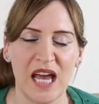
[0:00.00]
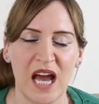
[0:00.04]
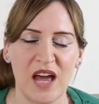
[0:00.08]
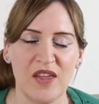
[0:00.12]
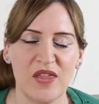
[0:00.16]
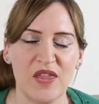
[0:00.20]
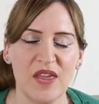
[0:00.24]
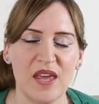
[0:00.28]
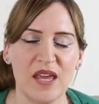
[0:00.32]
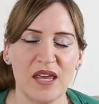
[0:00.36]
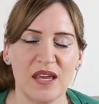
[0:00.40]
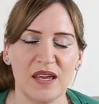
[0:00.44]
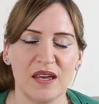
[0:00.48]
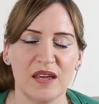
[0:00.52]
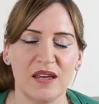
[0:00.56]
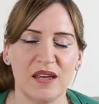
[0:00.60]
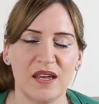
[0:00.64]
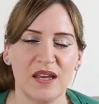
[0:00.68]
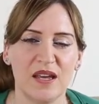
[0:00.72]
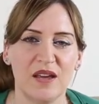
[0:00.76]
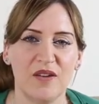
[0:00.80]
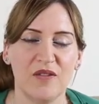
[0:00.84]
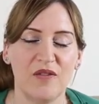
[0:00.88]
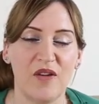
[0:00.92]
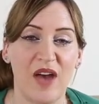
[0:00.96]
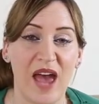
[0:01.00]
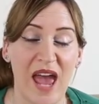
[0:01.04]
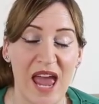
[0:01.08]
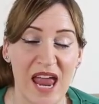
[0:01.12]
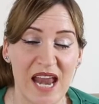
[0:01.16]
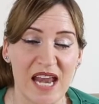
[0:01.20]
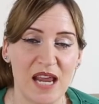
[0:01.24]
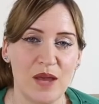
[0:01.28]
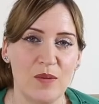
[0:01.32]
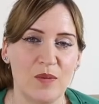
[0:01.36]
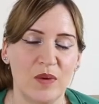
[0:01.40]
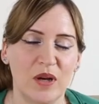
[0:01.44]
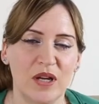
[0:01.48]
I think for
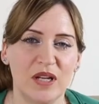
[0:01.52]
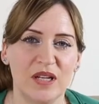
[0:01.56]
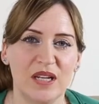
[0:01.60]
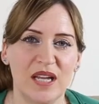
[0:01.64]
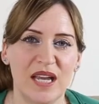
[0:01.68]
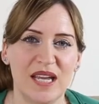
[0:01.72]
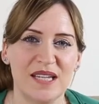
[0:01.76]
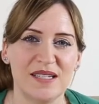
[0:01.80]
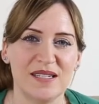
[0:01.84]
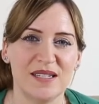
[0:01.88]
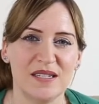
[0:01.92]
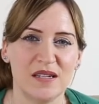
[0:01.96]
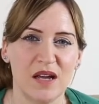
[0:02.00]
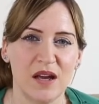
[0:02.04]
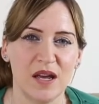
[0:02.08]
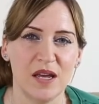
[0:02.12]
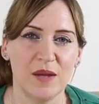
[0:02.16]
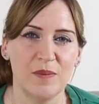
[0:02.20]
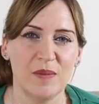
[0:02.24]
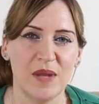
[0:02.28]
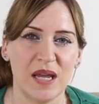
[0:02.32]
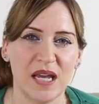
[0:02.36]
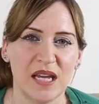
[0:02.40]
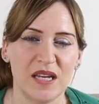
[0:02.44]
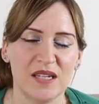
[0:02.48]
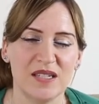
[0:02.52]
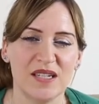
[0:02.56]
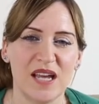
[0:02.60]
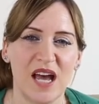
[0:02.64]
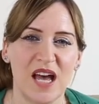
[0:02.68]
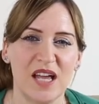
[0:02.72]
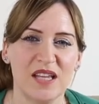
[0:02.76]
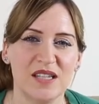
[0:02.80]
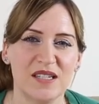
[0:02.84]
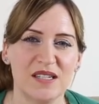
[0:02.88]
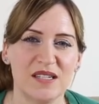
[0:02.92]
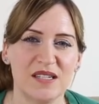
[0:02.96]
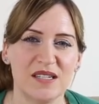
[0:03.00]
anyone, it's time now to
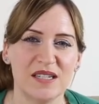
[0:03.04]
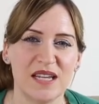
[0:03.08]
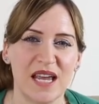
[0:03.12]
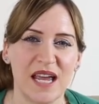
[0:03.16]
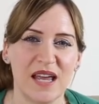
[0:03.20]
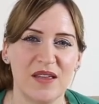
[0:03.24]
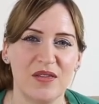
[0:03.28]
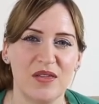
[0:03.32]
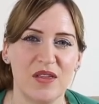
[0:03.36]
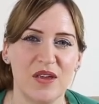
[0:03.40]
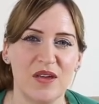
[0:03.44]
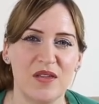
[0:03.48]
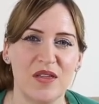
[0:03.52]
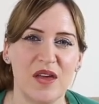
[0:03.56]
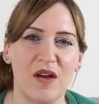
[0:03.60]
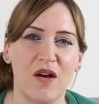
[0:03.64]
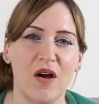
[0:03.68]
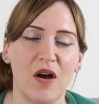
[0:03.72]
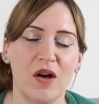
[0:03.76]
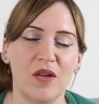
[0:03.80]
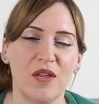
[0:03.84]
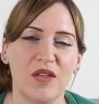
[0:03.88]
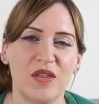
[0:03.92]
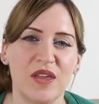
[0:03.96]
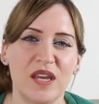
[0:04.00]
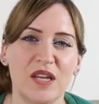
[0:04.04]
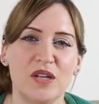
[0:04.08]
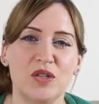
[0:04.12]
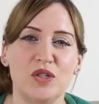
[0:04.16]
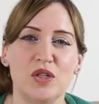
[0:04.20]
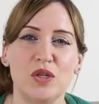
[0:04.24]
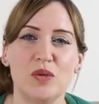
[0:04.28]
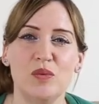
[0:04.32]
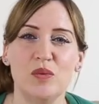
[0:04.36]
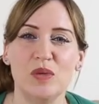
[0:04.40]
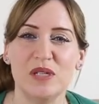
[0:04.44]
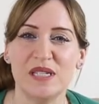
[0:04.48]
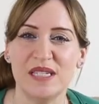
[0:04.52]
understand that there are
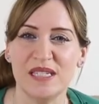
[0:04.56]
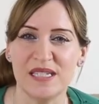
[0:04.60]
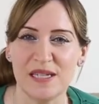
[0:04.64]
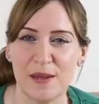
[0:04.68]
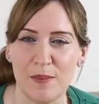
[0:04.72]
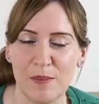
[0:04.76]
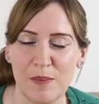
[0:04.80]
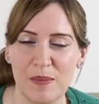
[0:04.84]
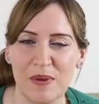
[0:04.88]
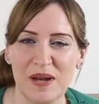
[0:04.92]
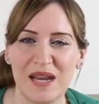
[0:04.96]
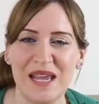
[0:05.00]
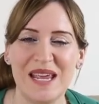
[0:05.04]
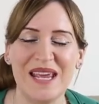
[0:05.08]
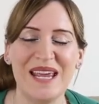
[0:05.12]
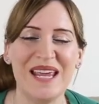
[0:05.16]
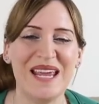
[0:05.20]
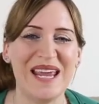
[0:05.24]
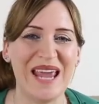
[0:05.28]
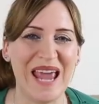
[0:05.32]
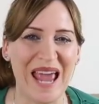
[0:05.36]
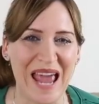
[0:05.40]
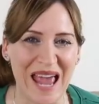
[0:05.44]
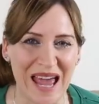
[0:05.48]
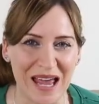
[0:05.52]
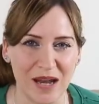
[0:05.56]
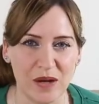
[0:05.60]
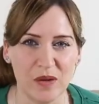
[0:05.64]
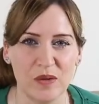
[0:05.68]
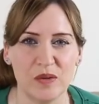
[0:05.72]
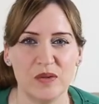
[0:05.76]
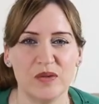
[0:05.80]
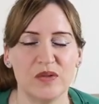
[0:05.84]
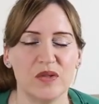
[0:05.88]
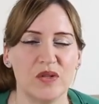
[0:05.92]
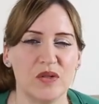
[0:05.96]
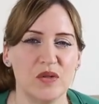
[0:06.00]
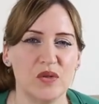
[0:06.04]
things you simply
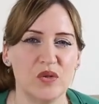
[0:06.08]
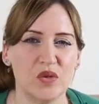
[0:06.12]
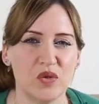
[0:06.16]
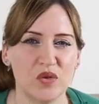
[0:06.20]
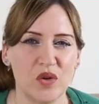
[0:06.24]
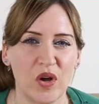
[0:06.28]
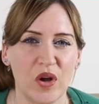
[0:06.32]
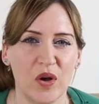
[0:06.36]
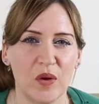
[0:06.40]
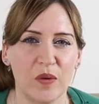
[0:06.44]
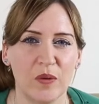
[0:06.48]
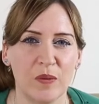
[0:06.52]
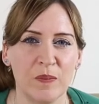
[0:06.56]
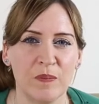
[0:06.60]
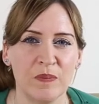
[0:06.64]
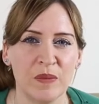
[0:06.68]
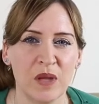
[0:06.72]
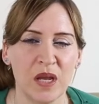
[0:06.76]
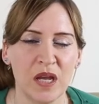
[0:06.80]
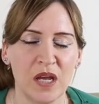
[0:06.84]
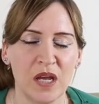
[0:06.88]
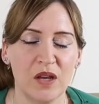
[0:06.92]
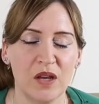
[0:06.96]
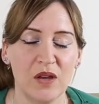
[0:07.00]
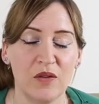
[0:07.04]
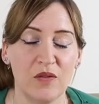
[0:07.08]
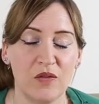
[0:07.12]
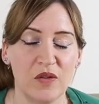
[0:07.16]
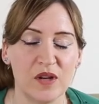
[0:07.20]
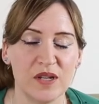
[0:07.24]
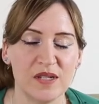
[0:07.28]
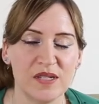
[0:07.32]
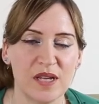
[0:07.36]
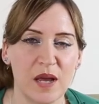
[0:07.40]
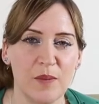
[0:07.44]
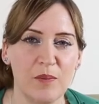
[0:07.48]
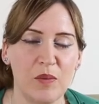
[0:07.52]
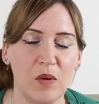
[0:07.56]
cannot control. For
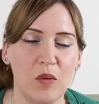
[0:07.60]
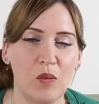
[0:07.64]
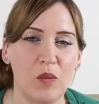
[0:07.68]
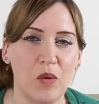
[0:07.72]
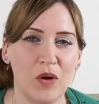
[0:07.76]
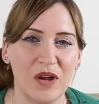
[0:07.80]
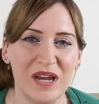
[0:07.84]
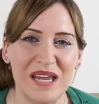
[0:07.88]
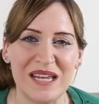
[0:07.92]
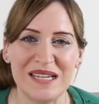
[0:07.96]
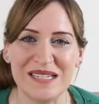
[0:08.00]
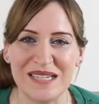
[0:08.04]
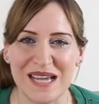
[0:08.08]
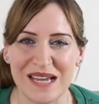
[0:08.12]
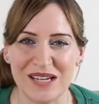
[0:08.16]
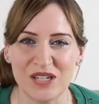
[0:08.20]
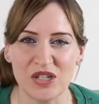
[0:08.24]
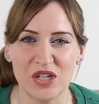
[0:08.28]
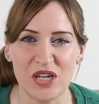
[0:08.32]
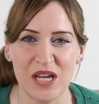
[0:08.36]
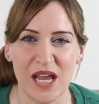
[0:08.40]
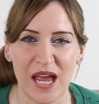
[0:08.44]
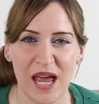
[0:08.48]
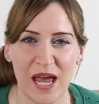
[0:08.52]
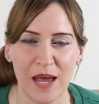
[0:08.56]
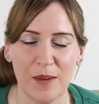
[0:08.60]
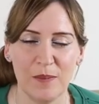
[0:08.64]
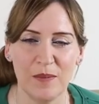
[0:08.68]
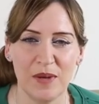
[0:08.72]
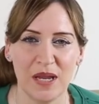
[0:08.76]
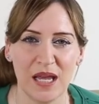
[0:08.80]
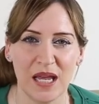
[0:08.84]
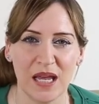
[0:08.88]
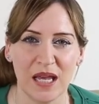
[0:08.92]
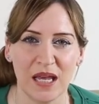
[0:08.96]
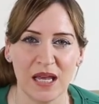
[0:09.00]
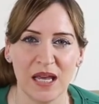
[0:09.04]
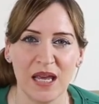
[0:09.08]
example, what is actually
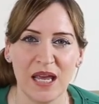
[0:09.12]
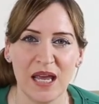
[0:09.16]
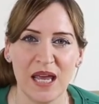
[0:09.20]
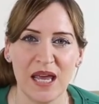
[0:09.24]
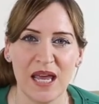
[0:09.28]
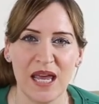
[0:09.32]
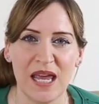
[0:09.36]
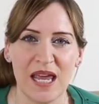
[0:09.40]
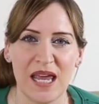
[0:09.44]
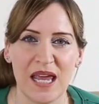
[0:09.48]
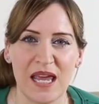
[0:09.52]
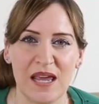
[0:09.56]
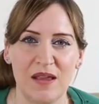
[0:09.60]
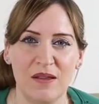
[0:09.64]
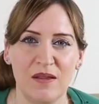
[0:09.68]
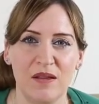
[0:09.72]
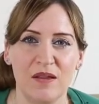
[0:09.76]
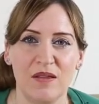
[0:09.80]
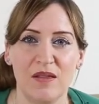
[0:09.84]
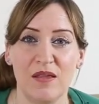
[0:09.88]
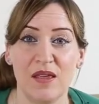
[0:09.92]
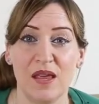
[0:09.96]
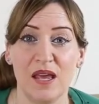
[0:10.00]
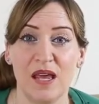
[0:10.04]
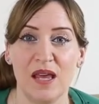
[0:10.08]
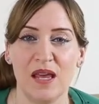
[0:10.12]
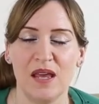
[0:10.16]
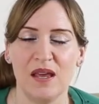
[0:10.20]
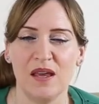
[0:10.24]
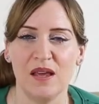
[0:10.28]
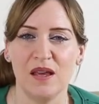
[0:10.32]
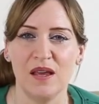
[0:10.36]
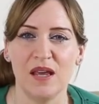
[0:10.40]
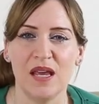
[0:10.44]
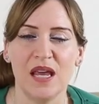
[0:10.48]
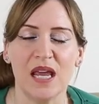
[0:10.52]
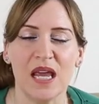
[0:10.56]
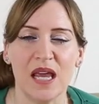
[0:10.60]
happening in the,
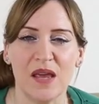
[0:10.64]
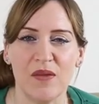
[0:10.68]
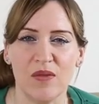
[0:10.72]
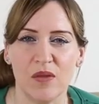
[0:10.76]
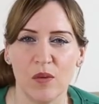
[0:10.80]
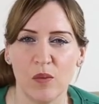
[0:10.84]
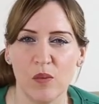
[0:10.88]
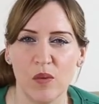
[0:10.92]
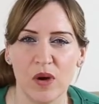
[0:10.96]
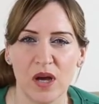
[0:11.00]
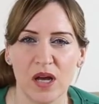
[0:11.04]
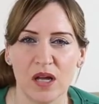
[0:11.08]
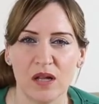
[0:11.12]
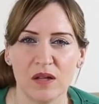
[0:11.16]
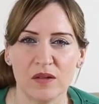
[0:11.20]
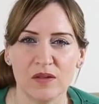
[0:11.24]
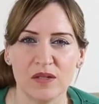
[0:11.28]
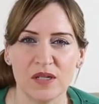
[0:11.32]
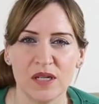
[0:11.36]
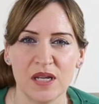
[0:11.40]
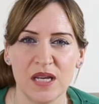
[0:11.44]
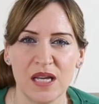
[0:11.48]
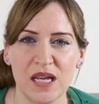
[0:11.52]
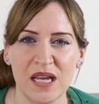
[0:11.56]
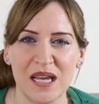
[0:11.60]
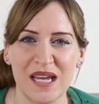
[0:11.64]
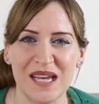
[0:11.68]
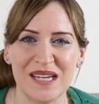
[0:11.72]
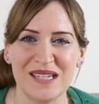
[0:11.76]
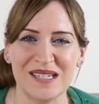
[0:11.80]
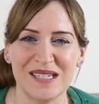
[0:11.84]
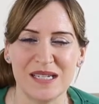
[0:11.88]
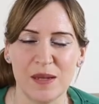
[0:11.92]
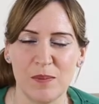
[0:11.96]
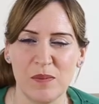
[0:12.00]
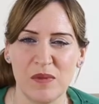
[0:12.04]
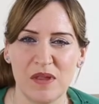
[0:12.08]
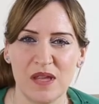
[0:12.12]
in the world is
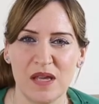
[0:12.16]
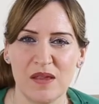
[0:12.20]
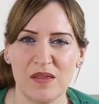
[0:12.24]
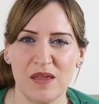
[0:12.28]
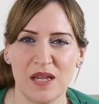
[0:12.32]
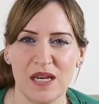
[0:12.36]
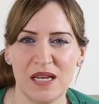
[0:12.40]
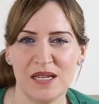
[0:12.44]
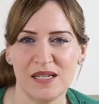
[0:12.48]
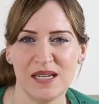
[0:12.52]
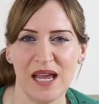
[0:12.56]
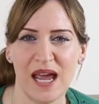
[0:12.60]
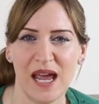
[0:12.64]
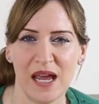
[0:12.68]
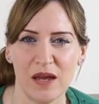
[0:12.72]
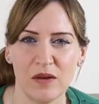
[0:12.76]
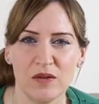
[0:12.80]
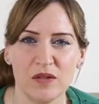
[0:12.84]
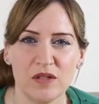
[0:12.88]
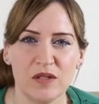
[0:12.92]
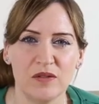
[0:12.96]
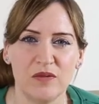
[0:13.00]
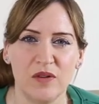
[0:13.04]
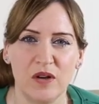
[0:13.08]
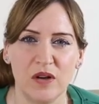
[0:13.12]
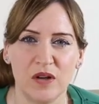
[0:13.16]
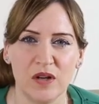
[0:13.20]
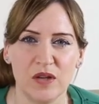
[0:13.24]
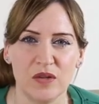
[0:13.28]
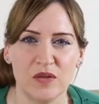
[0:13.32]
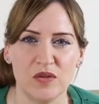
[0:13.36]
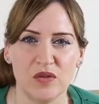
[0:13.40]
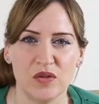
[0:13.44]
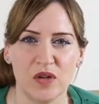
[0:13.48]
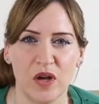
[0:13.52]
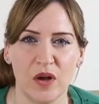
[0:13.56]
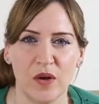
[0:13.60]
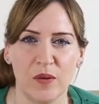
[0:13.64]
something that is out of our
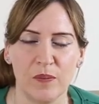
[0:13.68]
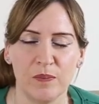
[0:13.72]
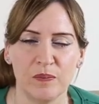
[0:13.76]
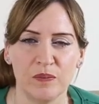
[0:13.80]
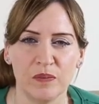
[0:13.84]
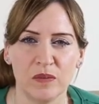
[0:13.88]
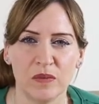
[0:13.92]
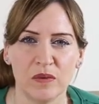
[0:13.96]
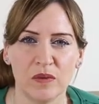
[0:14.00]
control.